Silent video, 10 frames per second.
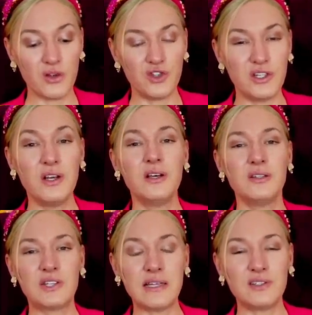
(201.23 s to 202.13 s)
she
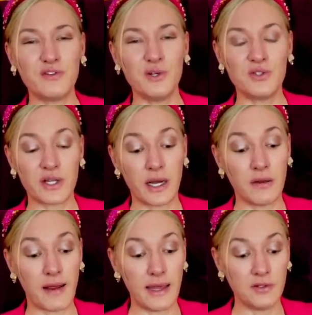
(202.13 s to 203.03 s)
sends a few
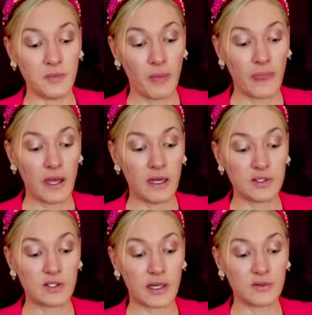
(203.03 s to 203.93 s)
sunny rays her
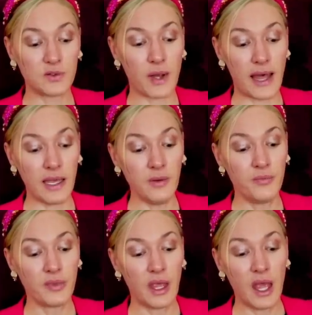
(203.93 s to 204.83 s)
son's way.
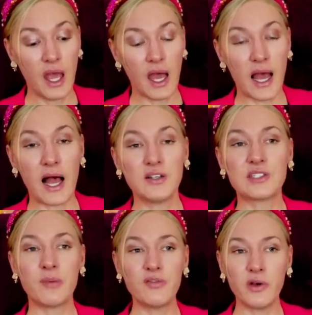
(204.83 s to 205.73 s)

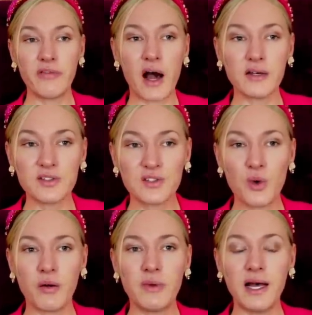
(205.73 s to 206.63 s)
Some of you have asked
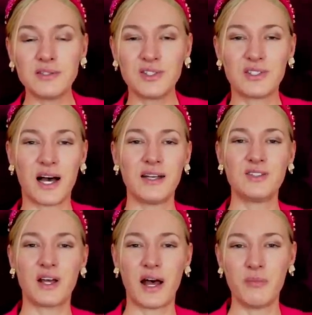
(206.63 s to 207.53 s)
what
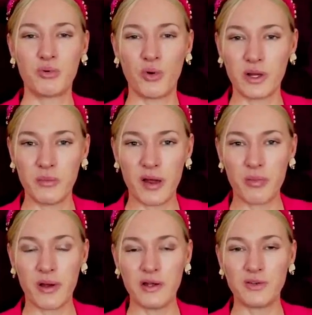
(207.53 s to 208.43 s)
merchandise I brought in
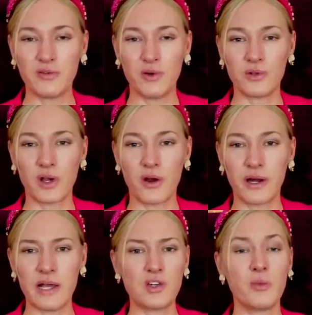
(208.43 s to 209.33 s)
preparation for the
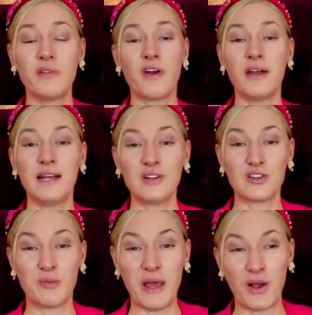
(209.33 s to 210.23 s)
coronation. Well, very
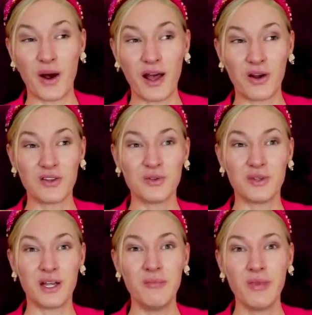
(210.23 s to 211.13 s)
little, to be quite honest
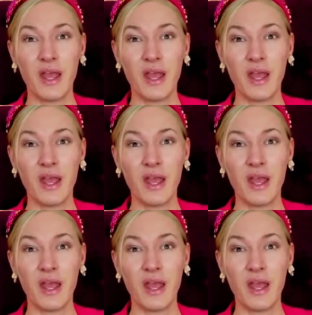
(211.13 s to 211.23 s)
with you.